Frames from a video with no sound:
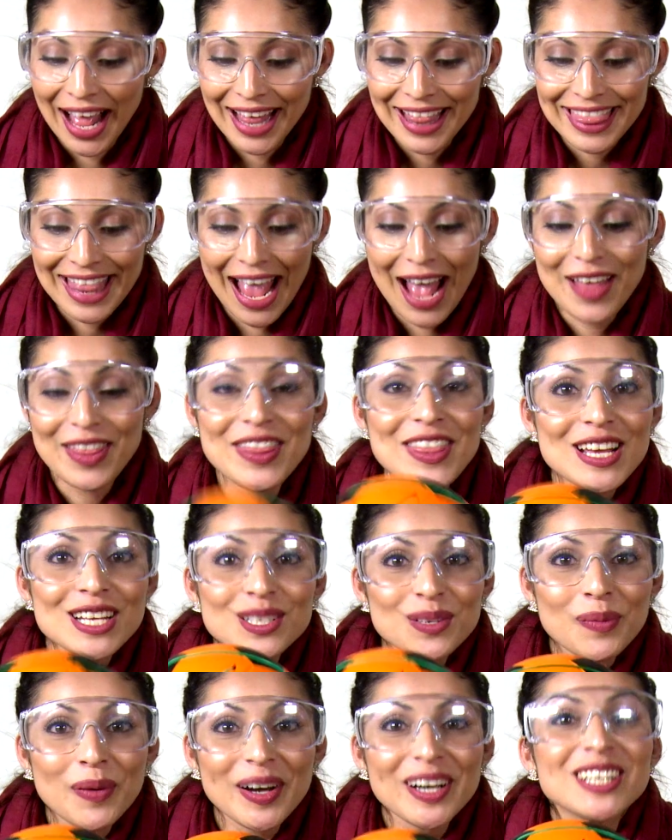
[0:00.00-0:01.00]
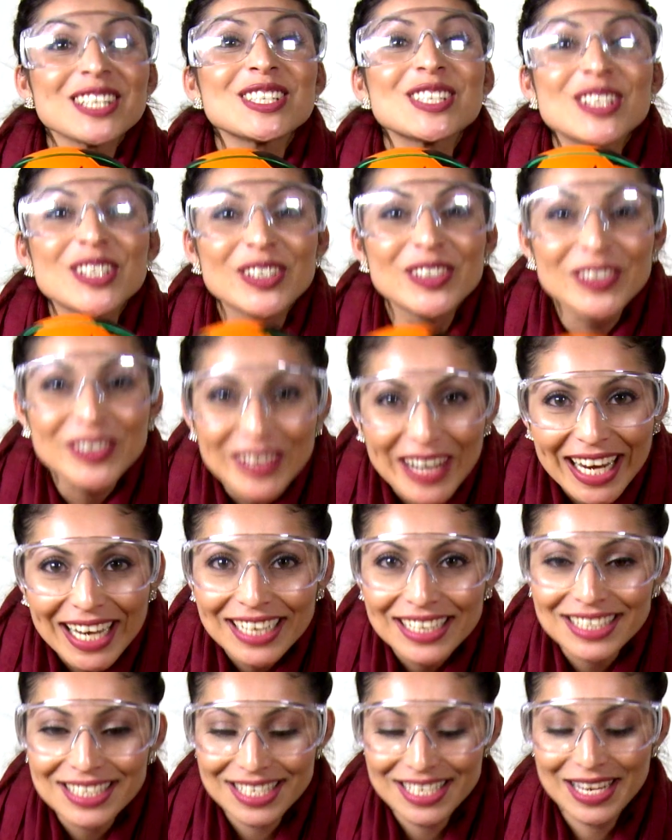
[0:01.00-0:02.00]
Now this works
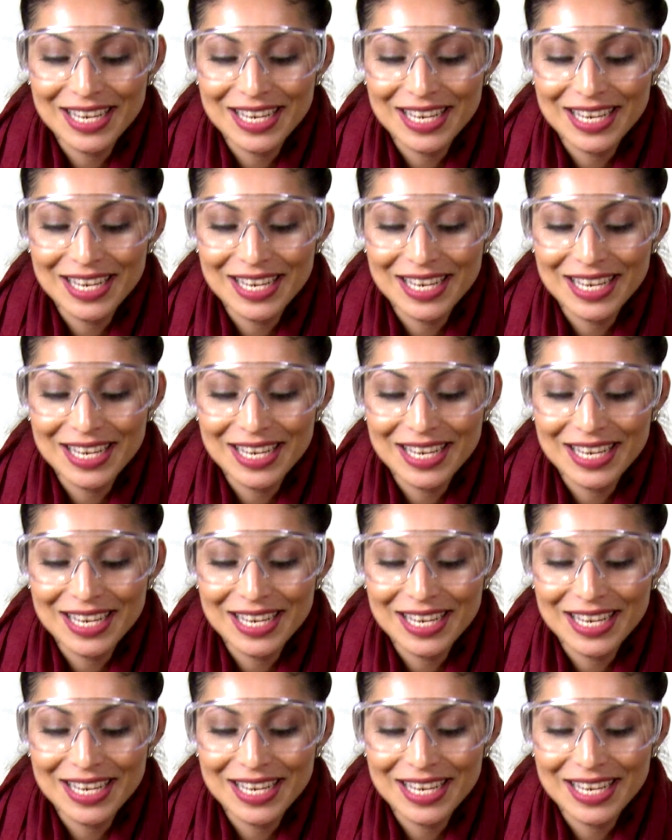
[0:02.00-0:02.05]
great.